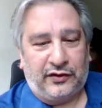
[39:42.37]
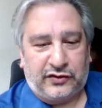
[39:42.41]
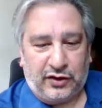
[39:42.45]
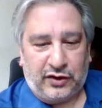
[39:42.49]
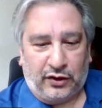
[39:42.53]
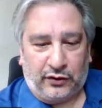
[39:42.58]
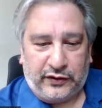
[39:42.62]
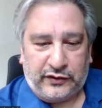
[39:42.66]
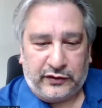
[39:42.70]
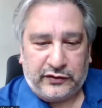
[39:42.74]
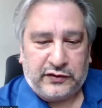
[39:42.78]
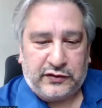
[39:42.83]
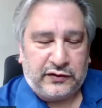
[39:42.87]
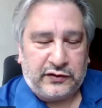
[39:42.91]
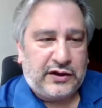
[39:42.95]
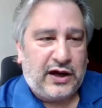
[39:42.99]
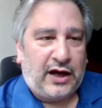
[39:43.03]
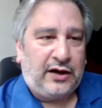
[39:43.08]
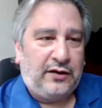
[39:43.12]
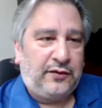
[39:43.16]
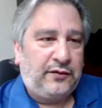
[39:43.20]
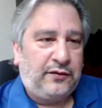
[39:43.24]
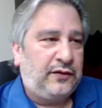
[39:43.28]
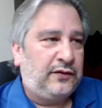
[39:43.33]
So there's got
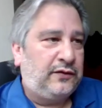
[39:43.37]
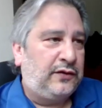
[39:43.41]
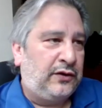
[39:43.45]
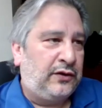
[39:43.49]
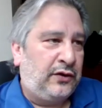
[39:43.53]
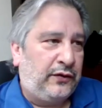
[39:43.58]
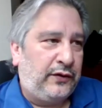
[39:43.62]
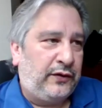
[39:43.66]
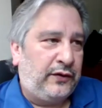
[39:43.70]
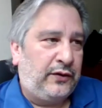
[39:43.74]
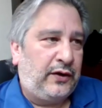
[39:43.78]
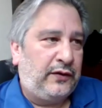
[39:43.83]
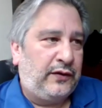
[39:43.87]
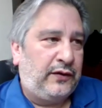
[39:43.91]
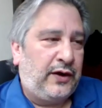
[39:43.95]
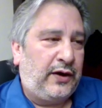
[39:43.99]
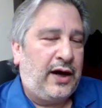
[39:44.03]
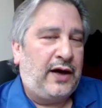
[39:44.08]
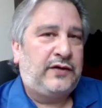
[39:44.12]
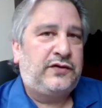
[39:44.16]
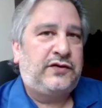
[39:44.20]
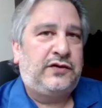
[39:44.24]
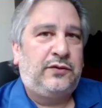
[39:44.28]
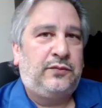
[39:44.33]
to, there
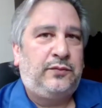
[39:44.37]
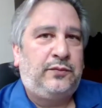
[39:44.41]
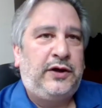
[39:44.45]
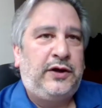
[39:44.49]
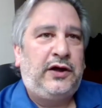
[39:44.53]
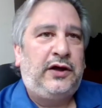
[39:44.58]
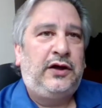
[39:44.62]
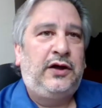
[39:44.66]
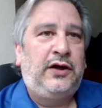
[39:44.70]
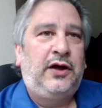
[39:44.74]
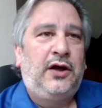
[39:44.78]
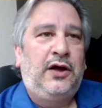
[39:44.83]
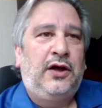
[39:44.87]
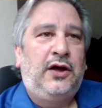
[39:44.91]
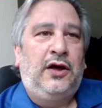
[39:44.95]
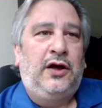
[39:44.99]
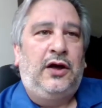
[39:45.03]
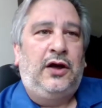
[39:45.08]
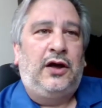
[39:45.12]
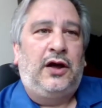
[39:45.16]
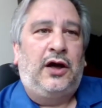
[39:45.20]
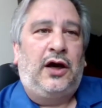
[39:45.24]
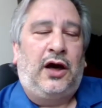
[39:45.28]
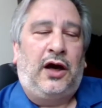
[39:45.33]
has to be,
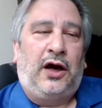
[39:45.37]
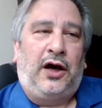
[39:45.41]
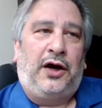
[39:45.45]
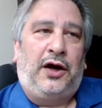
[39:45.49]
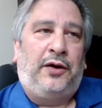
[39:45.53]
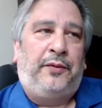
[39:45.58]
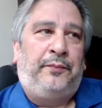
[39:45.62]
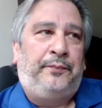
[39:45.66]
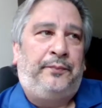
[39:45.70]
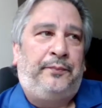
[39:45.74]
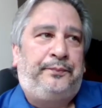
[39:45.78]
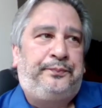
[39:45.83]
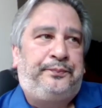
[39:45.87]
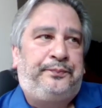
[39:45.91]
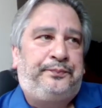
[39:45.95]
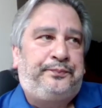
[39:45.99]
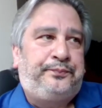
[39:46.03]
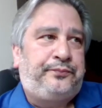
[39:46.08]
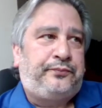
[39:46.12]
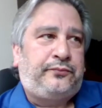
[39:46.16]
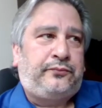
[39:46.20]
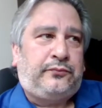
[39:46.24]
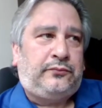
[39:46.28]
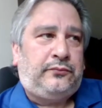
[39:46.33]

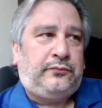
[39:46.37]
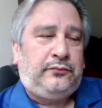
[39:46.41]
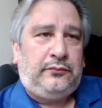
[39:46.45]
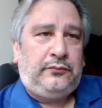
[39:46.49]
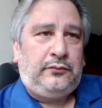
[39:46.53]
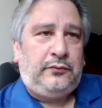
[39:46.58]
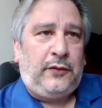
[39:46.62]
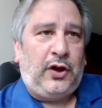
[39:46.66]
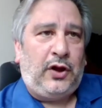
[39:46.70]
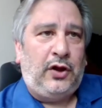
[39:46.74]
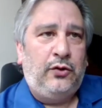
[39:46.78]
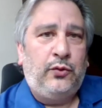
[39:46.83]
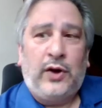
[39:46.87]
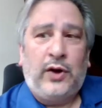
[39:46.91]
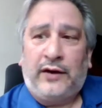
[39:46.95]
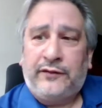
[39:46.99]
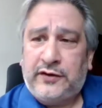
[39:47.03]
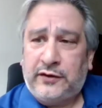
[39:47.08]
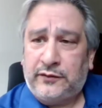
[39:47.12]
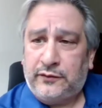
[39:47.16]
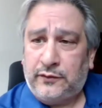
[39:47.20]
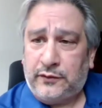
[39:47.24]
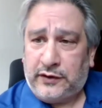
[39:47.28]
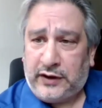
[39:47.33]
we have
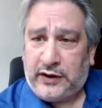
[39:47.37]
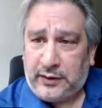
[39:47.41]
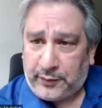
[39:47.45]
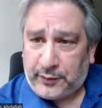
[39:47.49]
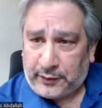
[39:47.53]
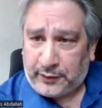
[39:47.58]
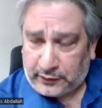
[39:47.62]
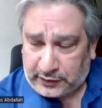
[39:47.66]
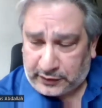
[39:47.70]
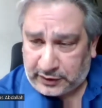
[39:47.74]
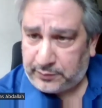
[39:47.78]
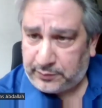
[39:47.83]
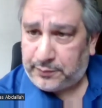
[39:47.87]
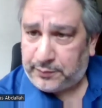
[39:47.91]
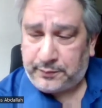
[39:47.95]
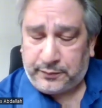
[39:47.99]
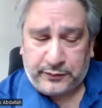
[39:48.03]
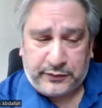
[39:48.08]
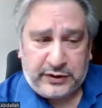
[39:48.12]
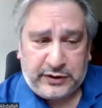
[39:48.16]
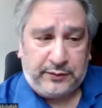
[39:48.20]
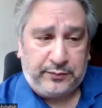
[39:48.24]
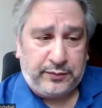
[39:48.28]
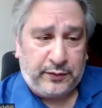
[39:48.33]
to
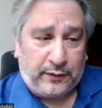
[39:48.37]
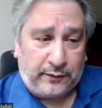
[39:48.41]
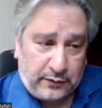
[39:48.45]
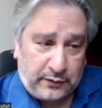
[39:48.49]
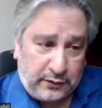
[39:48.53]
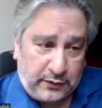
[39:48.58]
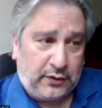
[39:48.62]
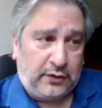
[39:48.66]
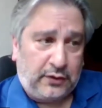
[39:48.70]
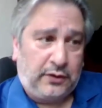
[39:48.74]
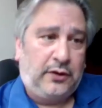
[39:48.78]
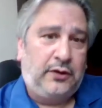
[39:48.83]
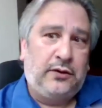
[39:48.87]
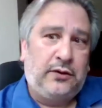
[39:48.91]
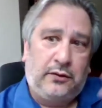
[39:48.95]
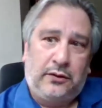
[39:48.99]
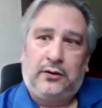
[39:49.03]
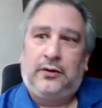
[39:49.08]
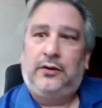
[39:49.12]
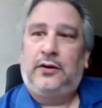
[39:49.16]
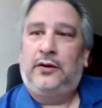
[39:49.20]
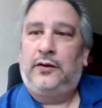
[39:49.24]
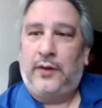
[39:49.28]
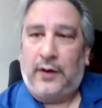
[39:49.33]
keep
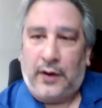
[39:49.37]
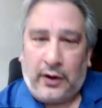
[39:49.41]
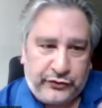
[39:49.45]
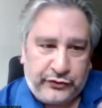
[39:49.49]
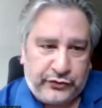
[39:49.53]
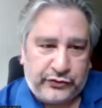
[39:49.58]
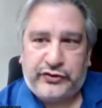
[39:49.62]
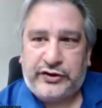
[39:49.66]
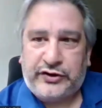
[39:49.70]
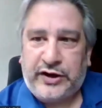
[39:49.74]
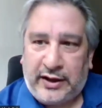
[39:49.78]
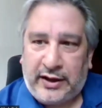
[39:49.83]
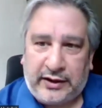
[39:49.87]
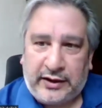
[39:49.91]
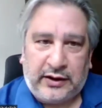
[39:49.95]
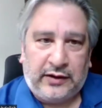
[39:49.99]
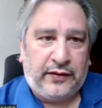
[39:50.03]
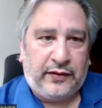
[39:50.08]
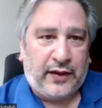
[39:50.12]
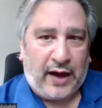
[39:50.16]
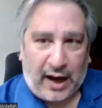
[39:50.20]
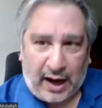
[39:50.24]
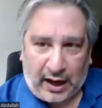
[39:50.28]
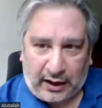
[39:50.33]

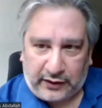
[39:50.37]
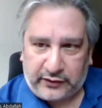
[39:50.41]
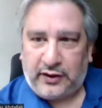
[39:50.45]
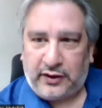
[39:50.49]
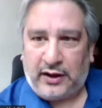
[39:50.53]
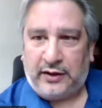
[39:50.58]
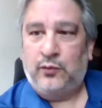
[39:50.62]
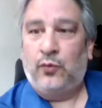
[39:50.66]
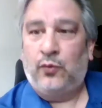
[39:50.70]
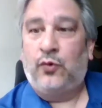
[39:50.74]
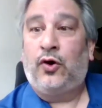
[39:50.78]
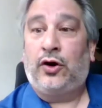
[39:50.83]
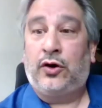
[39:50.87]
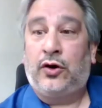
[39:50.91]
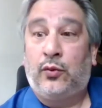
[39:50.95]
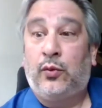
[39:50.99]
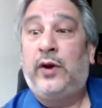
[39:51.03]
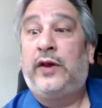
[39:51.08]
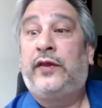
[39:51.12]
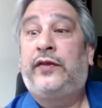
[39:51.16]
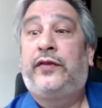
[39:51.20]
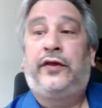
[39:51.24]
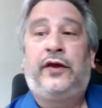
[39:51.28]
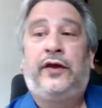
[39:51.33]
understanding that and work
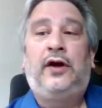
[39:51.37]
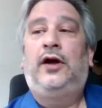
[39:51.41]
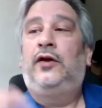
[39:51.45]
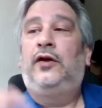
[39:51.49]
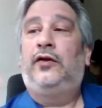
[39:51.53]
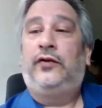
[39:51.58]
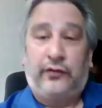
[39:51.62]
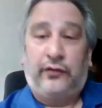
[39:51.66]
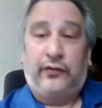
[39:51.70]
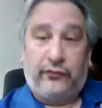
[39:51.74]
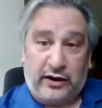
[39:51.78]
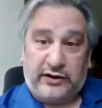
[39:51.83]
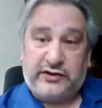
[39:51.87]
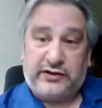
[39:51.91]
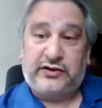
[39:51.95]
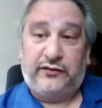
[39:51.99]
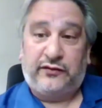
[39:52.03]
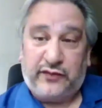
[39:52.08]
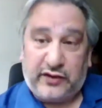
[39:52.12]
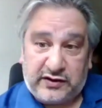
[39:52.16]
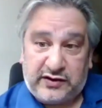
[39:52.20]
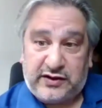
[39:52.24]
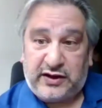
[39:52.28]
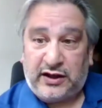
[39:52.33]
with the rest
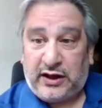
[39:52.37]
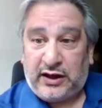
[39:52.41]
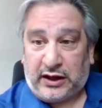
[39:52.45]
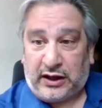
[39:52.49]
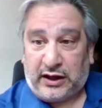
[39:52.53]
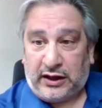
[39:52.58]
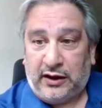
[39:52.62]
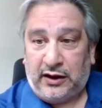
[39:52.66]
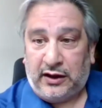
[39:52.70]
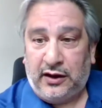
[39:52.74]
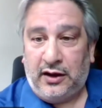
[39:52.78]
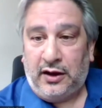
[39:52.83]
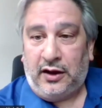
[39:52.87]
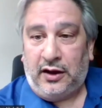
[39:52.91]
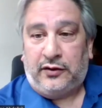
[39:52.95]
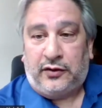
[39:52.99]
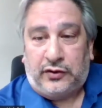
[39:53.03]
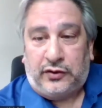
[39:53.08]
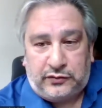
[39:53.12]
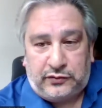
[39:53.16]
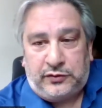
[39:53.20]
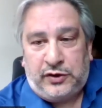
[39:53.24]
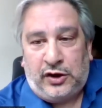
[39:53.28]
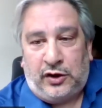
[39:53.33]
of the city.
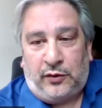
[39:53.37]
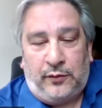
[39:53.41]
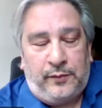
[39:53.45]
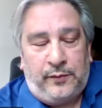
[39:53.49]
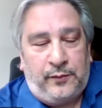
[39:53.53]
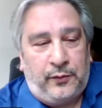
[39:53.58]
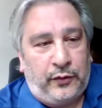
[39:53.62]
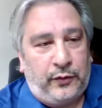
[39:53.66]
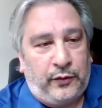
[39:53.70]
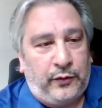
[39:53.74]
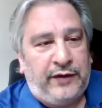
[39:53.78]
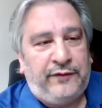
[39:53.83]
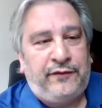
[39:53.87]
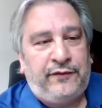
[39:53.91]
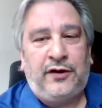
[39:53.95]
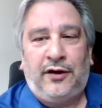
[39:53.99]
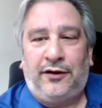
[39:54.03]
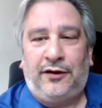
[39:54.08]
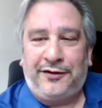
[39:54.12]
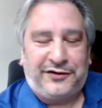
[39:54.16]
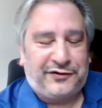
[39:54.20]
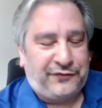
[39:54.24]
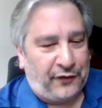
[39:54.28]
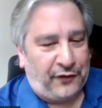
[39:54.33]
Because, even though
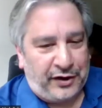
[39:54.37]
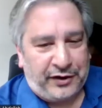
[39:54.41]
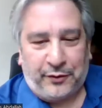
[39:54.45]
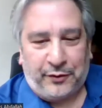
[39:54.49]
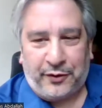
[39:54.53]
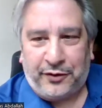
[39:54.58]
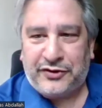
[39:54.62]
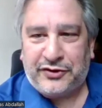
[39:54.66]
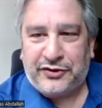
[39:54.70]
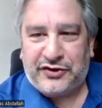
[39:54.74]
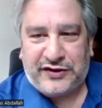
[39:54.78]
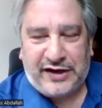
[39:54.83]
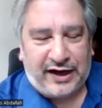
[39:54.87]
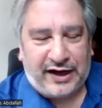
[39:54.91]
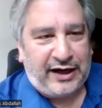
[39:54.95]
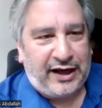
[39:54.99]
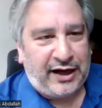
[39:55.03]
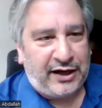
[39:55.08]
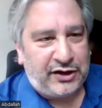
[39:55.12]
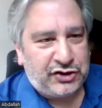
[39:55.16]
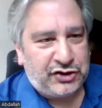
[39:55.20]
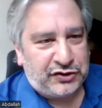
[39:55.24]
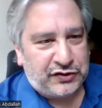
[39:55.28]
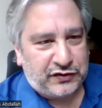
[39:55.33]
it's funny, we're a state
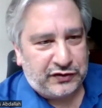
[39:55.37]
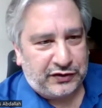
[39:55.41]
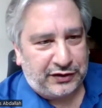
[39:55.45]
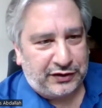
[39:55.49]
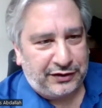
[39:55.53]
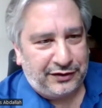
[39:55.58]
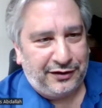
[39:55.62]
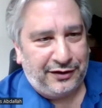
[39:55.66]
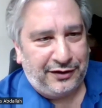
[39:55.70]
agency,